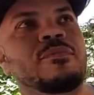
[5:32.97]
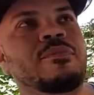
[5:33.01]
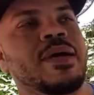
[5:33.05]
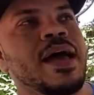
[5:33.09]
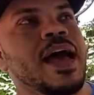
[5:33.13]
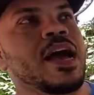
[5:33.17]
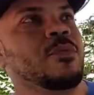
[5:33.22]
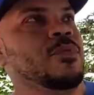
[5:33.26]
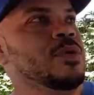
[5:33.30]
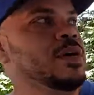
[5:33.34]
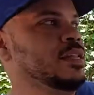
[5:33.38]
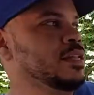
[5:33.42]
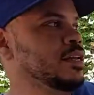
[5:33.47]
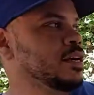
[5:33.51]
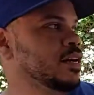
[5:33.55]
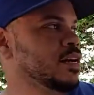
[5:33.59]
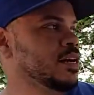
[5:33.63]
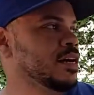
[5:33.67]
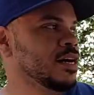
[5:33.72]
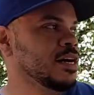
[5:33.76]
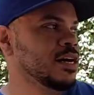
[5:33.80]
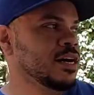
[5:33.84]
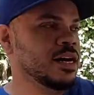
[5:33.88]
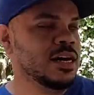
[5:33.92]
back when
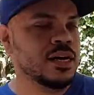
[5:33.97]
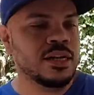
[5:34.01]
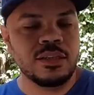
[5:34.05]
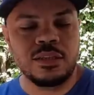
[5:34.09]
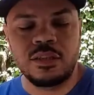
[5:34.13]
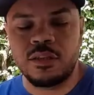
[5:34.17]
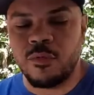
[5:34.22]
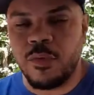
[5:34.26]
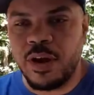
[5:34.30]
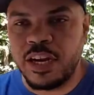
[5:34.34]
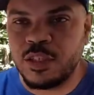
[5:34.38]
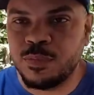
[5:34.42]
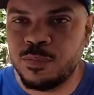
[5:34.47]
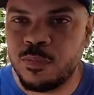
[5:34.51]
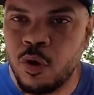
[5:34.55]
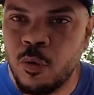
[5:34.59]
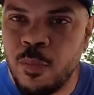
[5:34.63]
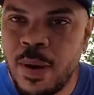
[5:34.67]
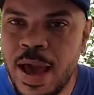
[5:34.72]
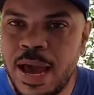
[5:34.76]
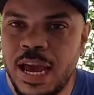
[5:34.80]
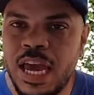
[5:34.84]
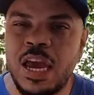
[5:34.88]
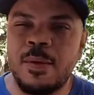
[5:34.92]
the Raging
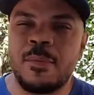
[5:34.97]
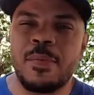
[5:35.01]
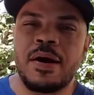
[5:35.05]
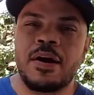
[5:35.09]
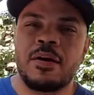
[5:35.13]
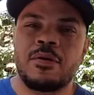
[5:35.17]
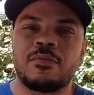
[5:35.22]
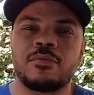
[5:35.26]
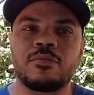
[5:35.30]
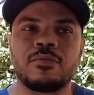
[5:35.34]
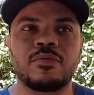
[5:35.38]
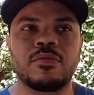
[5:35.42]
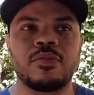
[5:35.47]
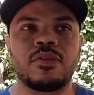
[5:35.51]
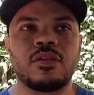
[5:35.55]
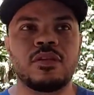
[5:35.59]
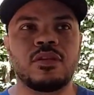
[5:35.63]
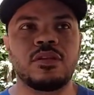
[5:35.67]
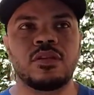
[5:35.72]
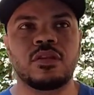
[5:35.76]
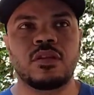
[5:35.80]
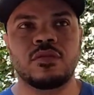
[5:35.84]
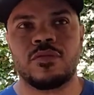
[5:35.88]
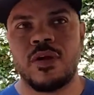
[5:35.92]
Bull pack came out,
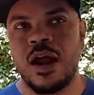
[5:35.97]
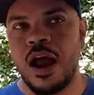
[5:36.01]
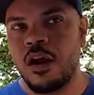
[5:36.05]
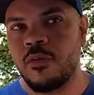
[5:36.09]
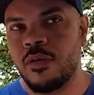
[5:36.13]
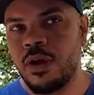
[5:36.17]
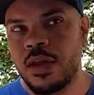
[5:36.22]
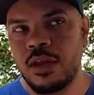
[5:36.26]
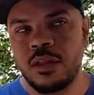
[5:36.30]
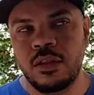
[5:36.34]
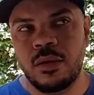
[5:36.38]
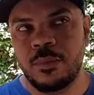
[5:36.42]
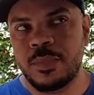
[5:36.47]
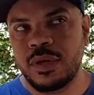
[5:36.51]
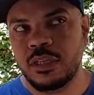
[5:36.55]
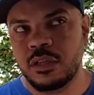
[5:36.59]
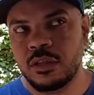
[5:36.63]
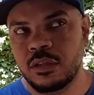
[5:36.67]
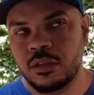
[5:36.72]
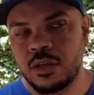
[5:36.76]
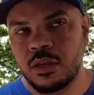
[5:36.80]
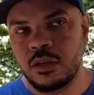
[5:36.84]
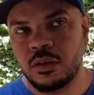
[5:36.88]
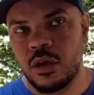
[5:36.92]
the fire red, I
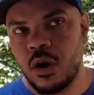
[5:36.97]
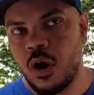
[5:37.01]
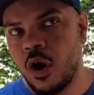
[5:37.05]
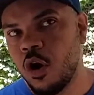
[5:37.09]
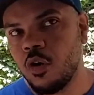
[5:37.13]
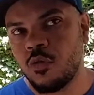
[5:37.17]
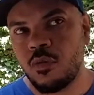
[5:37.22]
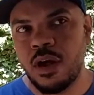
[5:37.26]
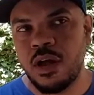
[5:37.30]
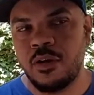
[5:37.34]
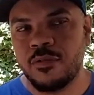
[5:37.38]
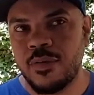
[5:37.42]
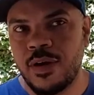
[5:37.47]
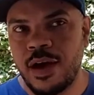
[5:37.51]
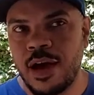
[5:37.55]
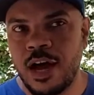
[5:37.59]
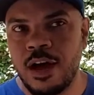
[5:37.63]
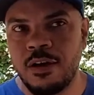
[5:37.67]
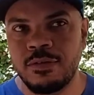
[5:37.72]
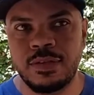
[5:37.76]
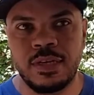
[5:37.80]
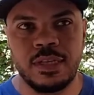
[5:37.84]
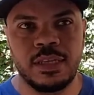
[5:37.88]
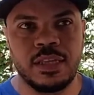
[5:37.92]
mean the all red
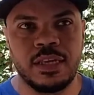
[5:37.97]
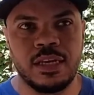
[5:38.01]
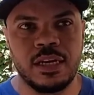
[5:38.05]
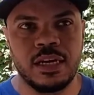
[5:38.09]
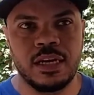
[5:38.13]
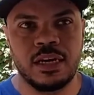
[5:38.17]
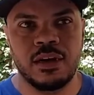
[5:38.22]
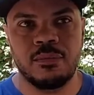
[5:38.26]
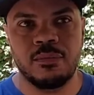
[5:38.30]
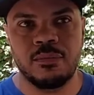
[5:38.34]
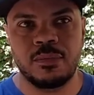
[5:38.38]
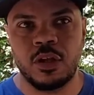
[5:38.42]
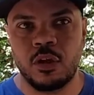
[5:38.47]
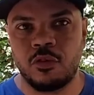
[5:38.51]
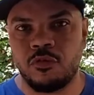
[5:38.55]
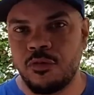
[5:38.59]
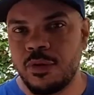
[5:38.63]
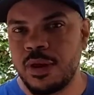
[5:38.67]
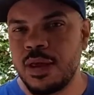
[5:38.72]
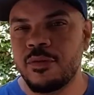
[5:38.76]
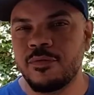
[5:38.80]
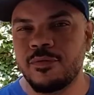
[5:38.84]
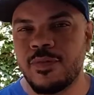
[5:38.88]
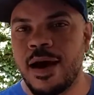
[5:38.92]
5s and the
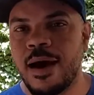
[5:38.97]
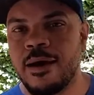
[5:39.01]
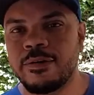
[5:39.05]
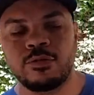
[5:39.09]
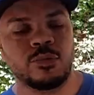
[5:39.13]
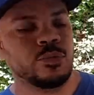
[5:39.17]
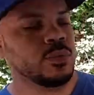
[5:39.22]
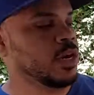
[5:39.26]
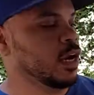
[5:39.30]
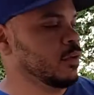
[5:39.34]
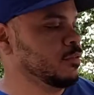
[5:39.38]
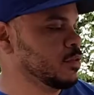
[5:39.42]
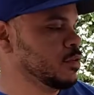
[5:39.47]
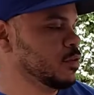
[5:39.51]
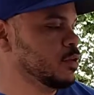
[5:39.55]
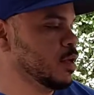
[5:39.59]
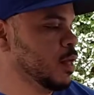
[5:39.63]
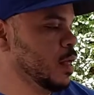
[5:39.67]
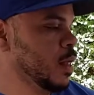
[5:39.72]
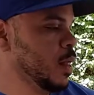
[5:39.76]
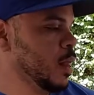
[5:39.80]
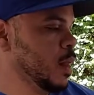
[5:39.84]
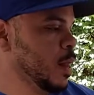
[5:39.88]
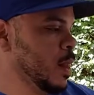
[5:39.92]
3M5s or whatever.
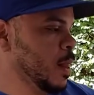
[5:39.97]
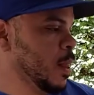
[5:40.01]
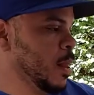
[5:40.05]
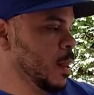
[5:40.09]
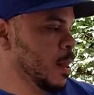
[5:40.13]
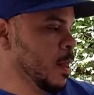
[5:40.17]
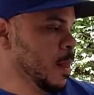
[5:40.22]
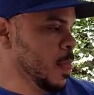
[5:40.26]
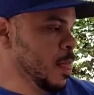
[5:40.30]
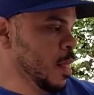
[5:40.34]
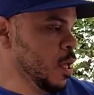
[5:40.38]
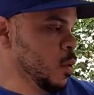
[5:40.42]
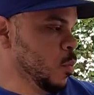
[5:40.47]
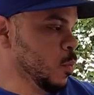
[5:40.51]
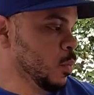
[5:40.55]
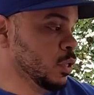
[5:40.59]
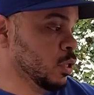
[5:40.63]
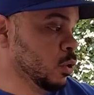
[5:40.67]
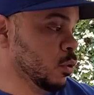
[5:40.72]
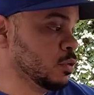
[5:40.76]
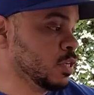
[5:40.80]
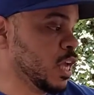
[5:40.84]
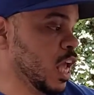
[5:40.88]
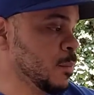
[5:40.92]

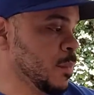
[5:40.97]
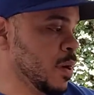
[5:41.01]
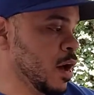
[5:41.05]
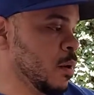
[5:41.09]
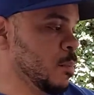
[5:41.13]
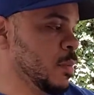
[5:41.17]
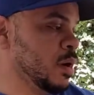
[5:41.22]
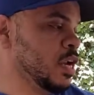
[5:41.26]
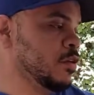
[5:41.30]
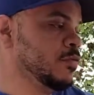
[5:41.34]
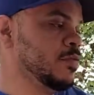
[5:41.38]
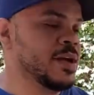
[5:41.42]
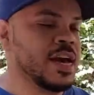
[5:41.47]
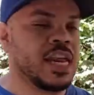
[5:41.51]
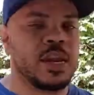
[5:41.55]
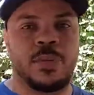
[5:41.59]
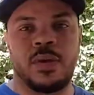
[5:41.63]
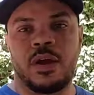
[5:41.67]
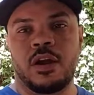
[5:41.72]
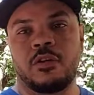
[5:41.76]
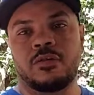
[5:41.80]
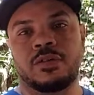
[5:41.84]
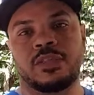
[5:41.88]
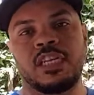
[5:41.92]
When those came out, my nephew had a
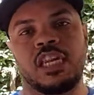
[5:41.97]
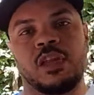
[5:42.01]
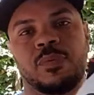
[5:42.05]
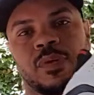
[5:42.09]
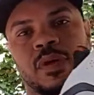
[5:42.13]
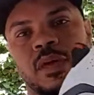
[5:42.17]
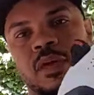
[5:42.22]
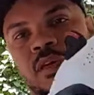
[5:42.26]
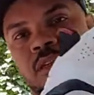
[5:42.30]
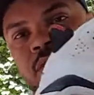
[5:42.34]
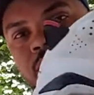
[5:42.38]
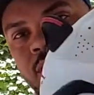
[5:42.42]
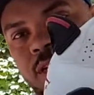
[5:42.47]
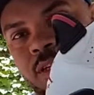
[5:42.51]
pair of CDP